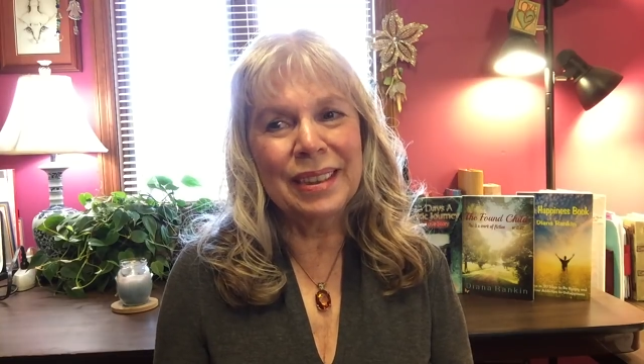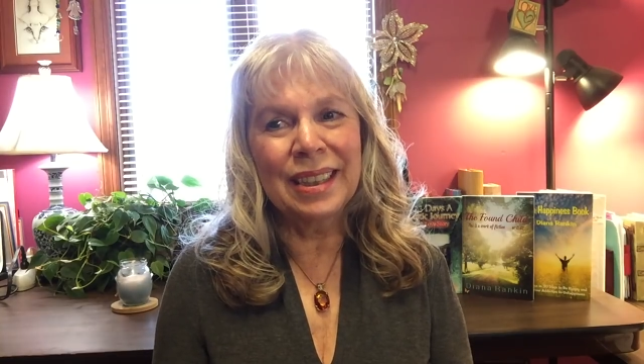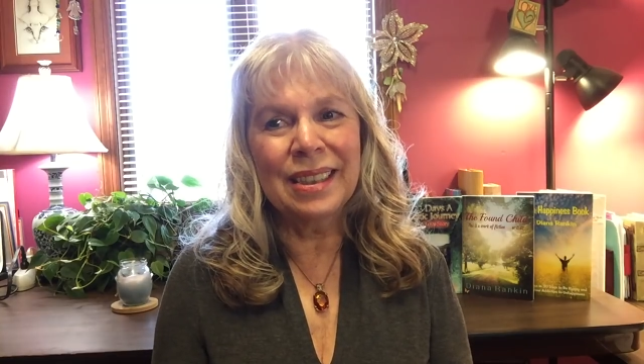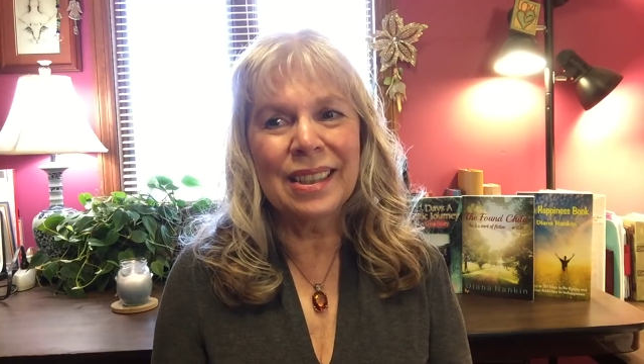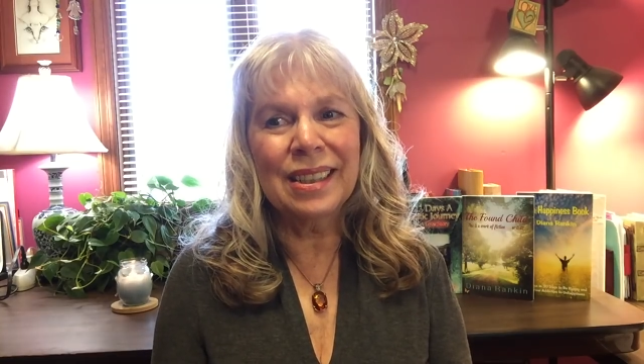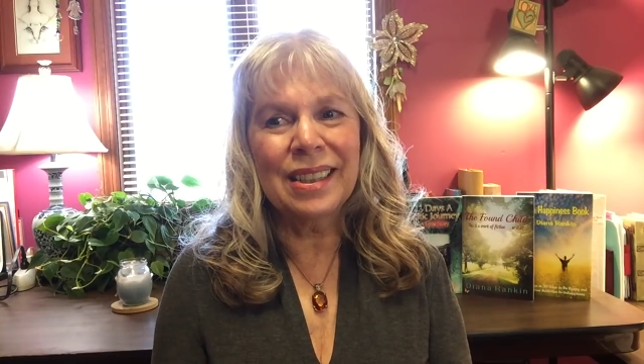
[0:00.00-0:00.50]

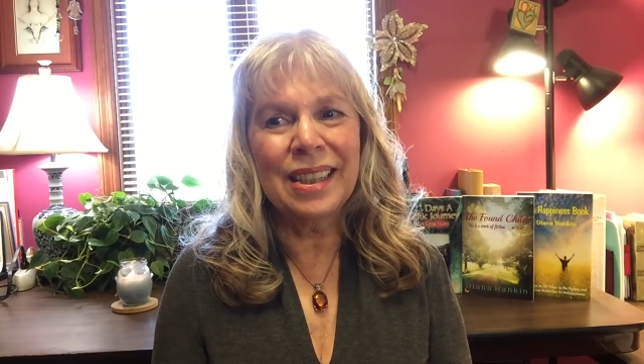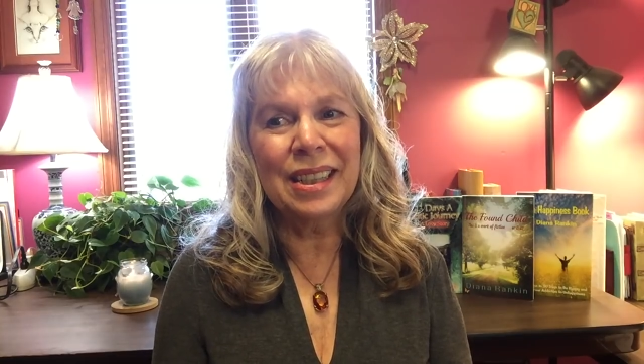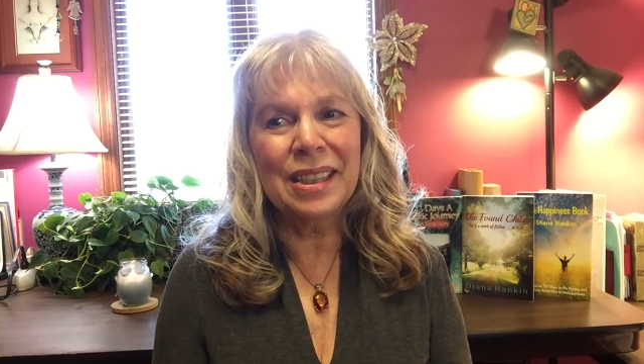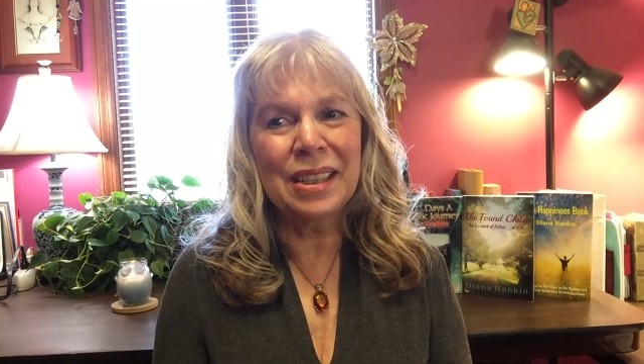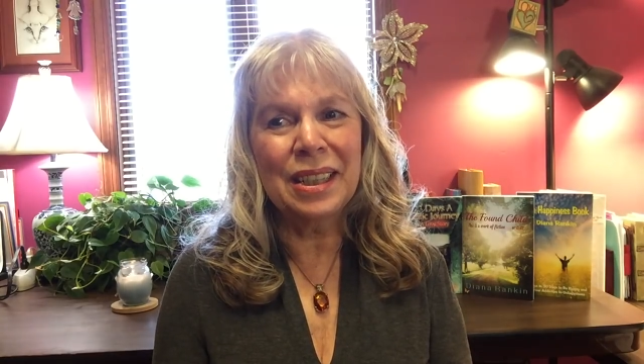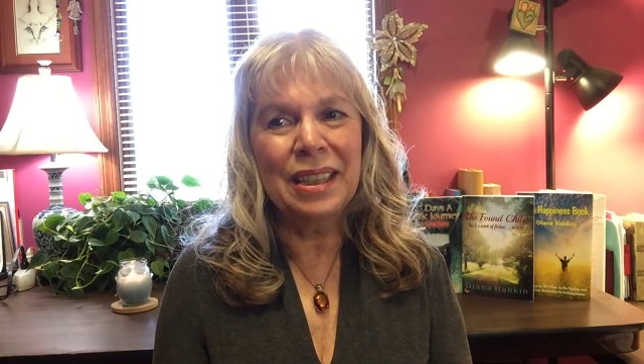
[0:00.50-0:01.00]
Is this
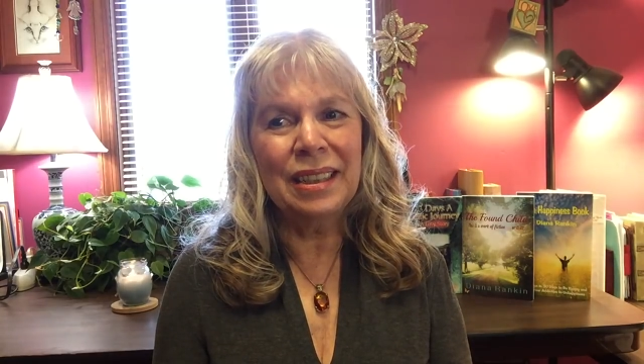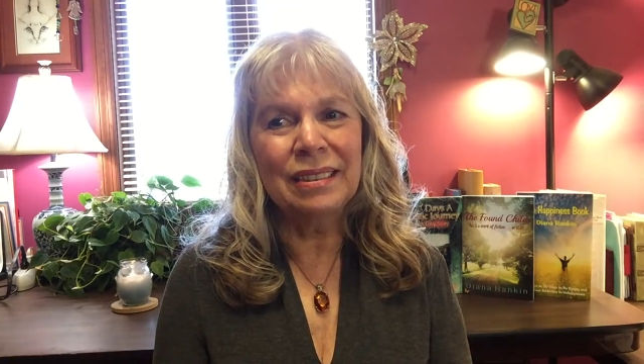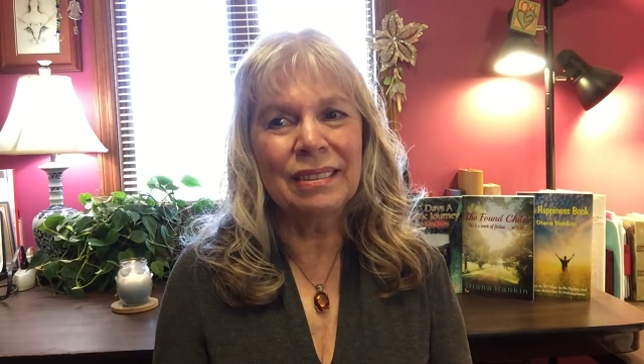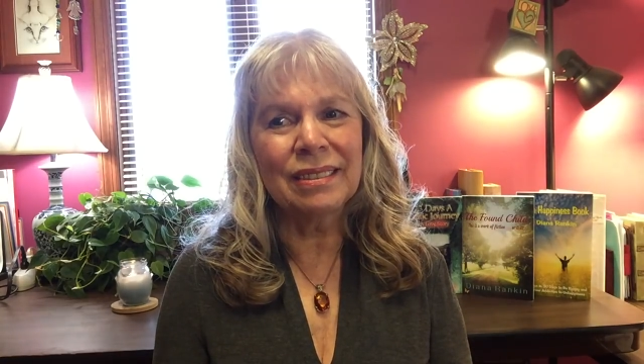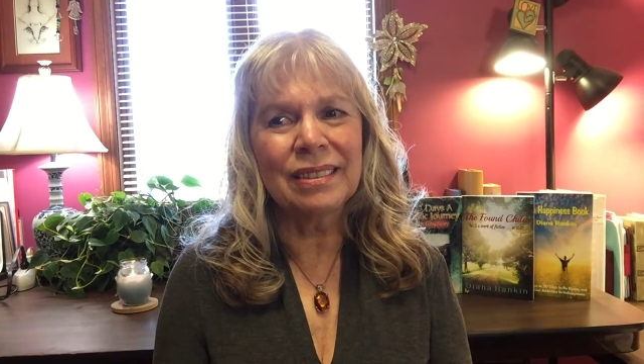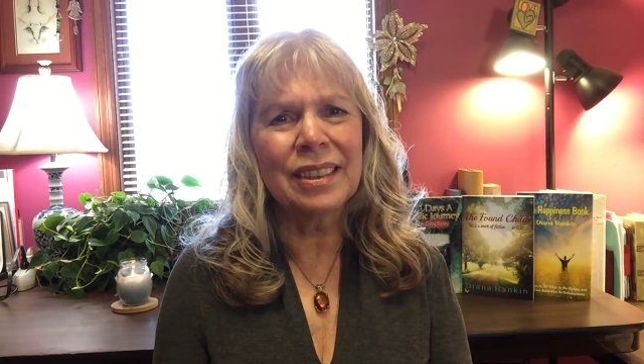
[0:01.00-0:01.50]
easy?
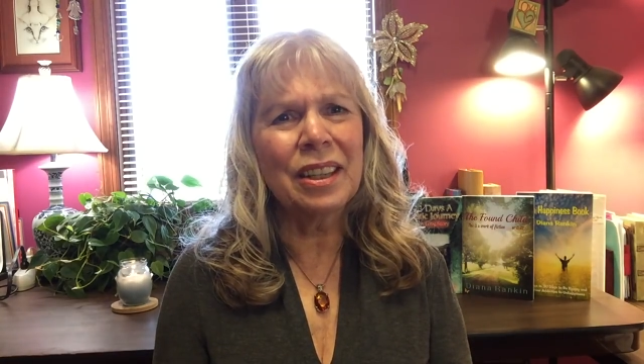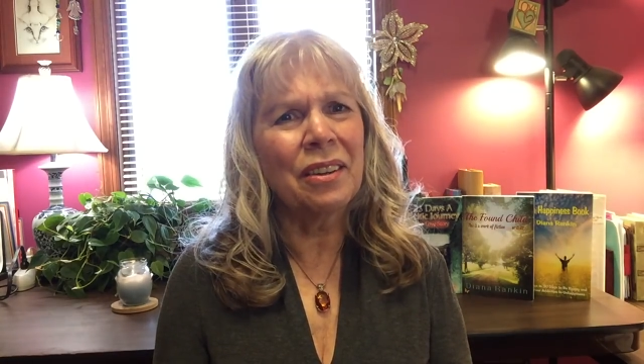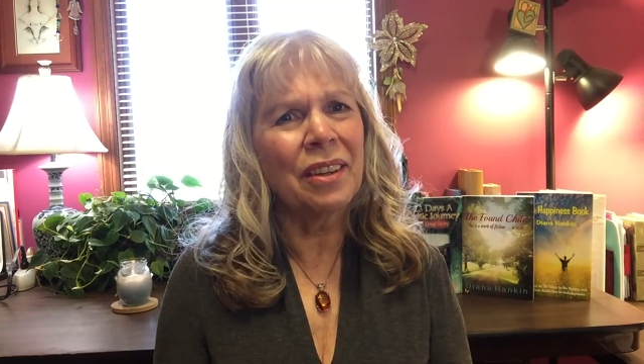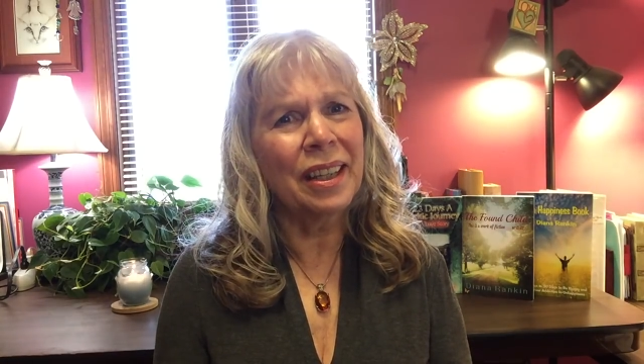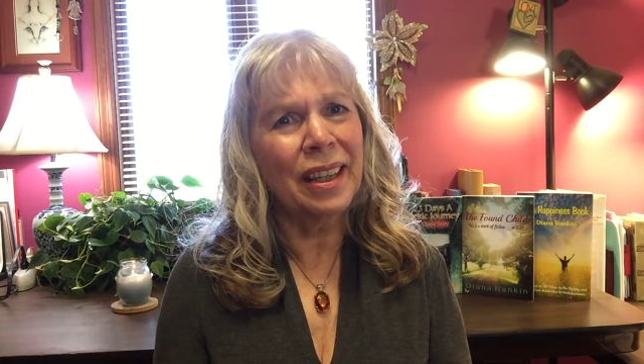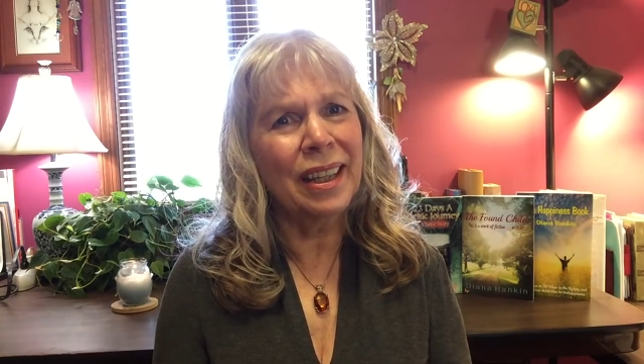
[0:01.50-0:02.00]

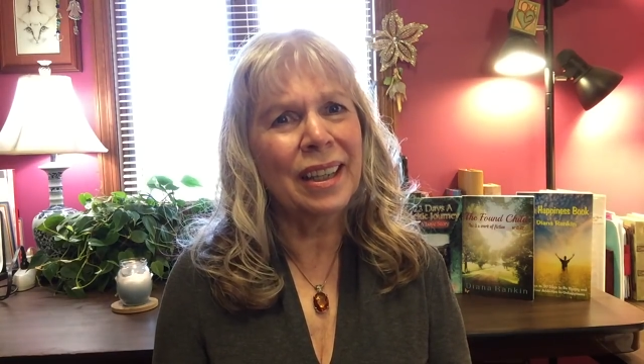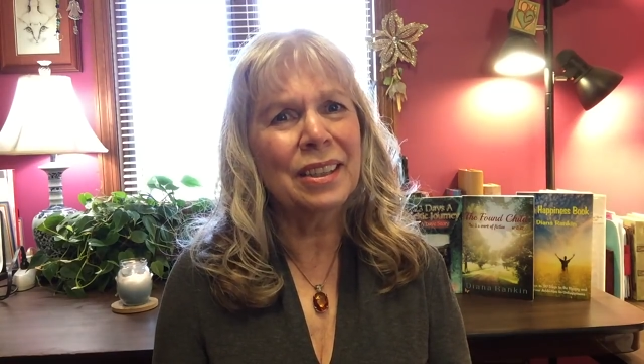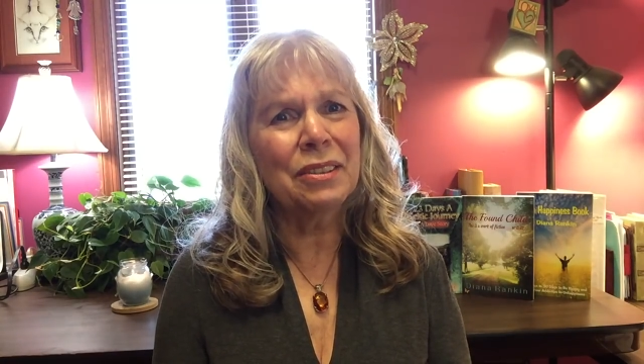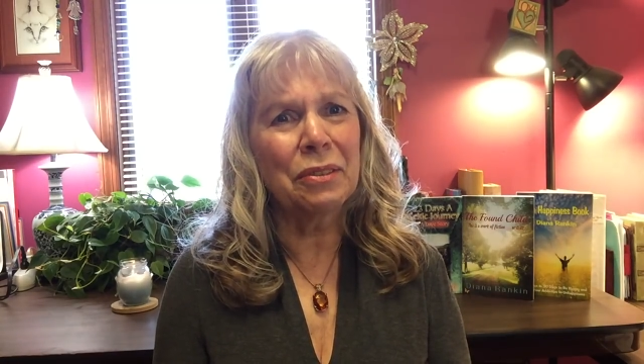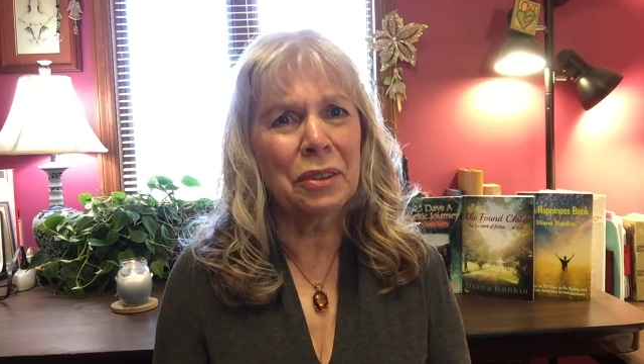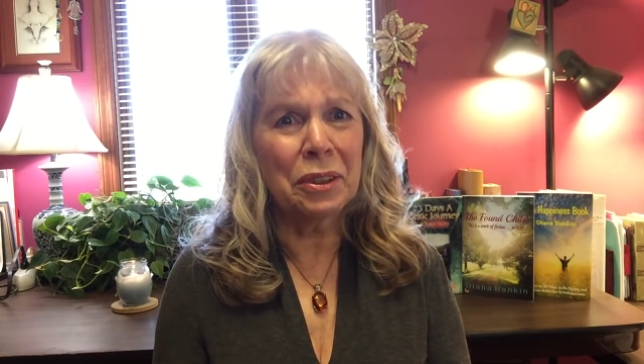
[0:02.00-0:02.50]
No, I think
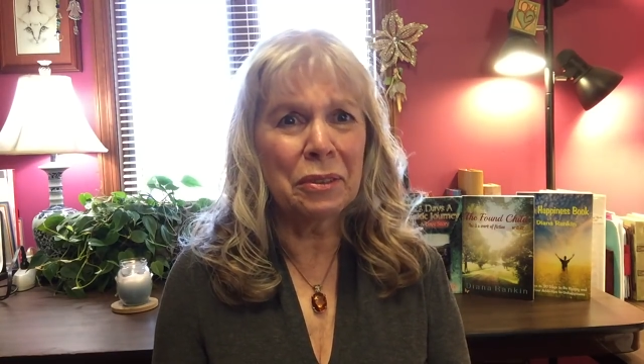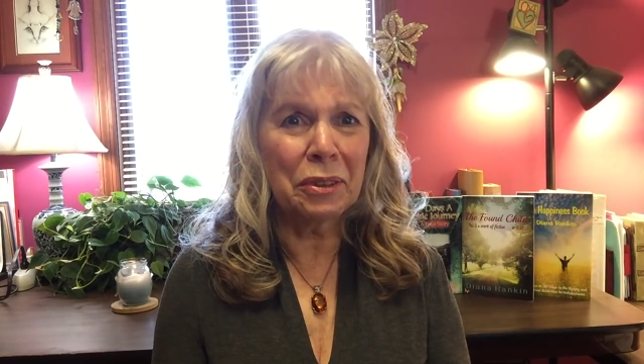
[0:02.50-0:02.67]
it's very,